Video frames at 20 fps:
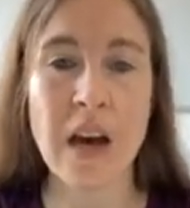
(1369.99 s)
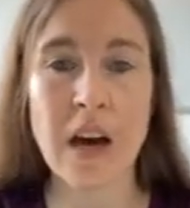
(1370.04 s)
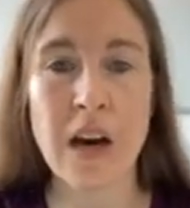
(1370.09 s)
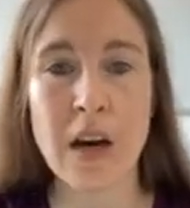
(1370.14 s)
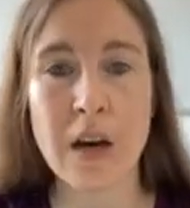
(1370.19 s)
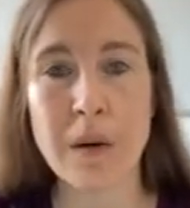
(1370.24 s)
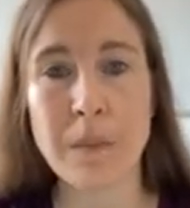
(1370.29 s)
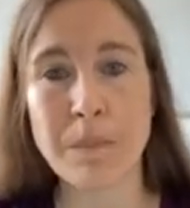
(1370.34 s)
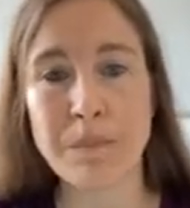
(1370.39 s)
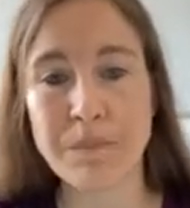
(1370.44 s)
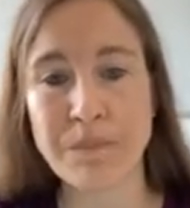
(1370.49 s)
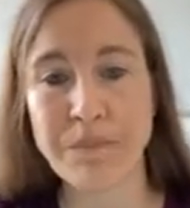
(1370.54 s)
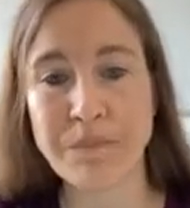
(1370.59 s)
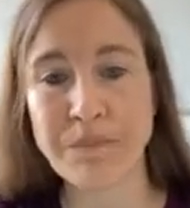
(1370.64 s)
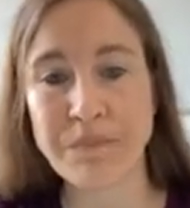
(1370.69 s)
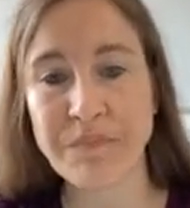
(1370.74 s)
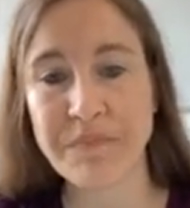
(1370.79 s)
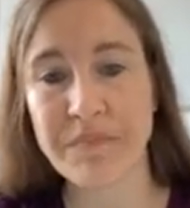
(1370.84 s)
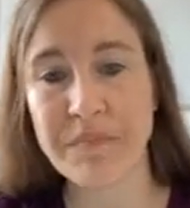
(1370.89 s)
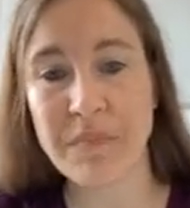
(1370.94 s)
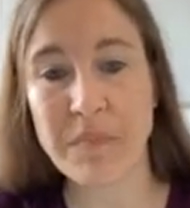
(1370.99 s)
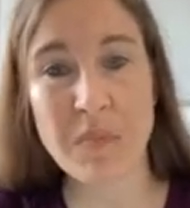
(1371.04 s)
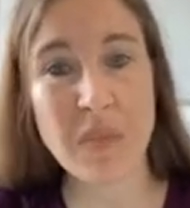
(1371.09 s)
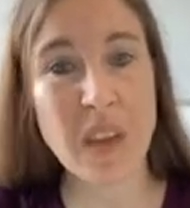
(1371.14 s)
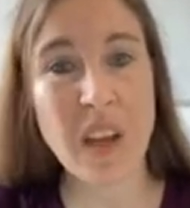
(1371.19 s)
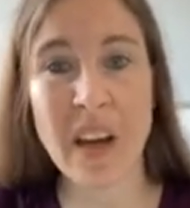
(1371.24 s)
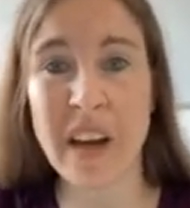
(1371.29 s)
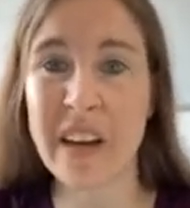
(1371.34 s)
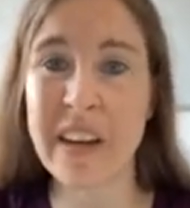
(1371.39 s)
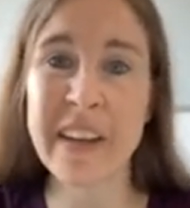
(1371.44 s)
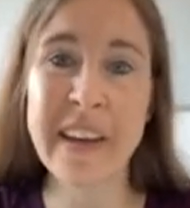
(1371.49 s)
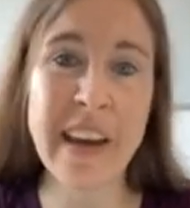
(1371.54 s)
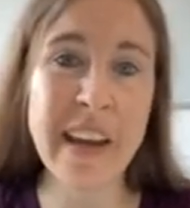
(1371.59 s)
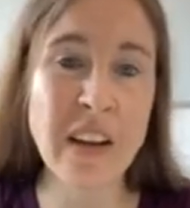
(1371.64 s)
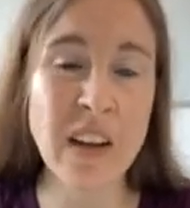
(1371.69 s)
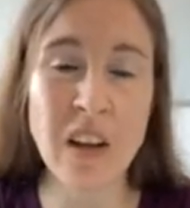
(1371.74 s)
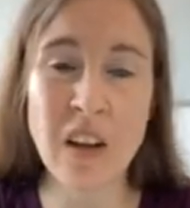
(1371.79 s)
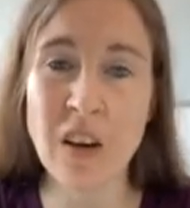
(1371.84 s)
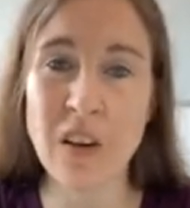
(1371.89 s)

And again,